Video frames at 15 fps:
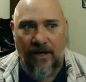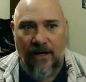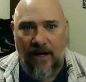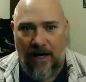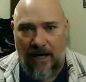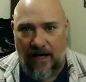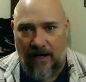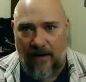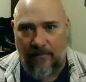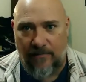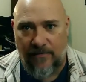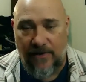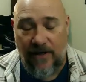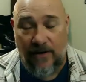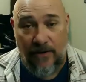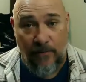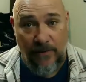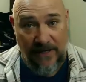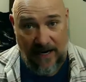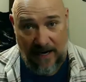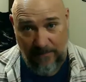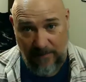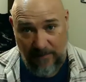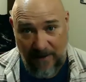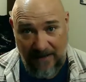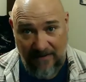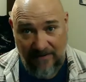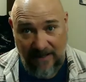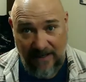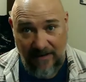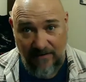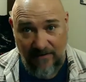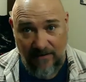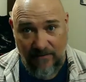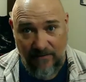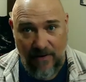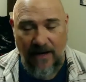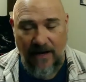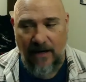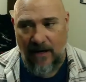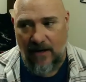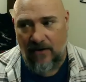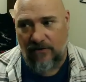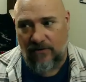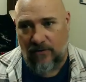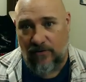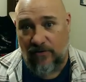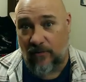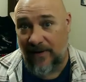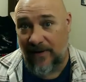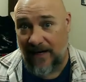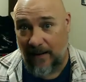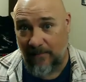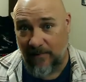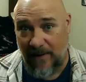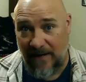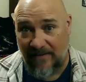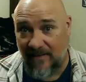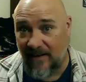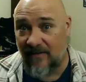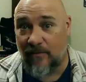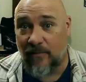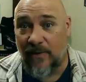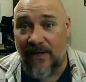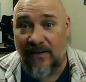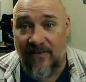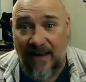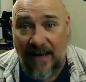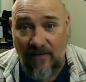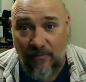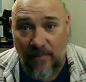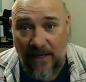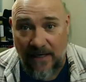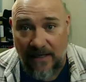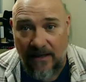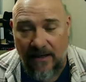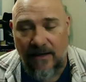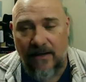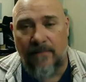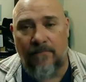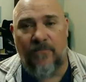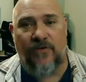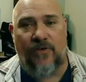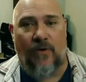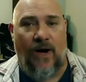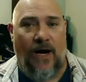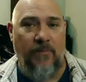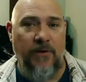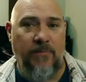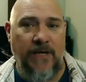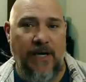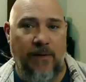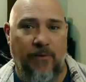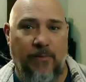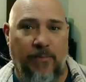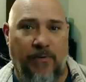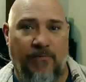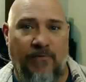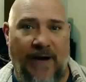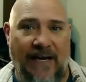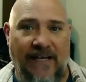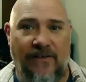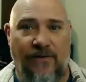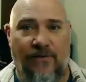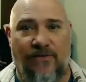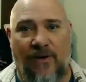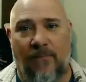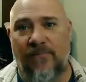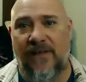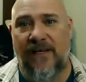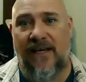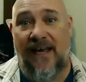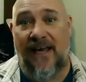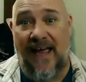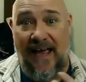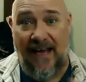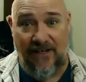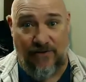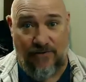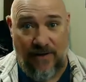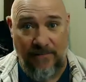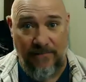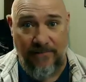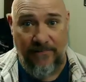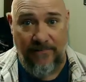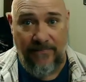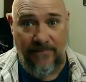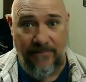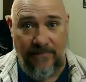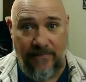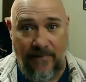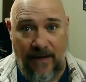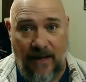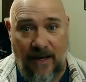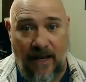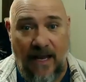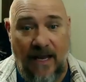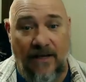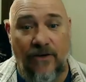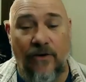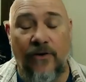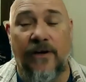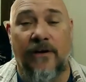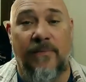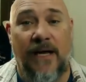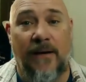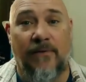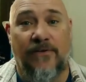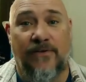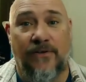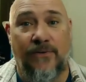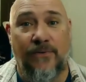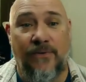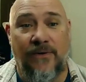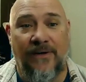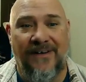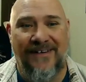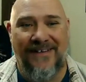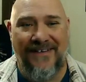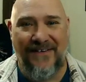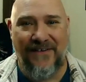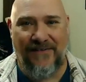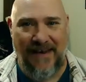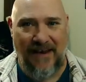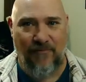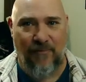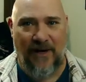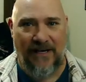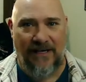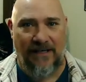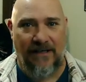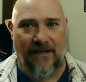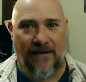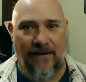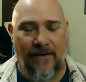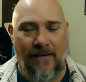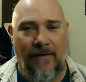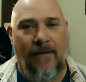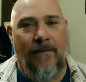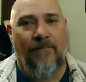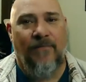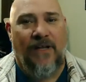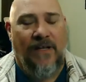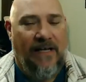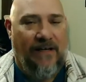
that we can optimize things, right? So we can optimize things and we can save money. So I'm going to be able to provide you something extra and you're going to be able to save money. Like,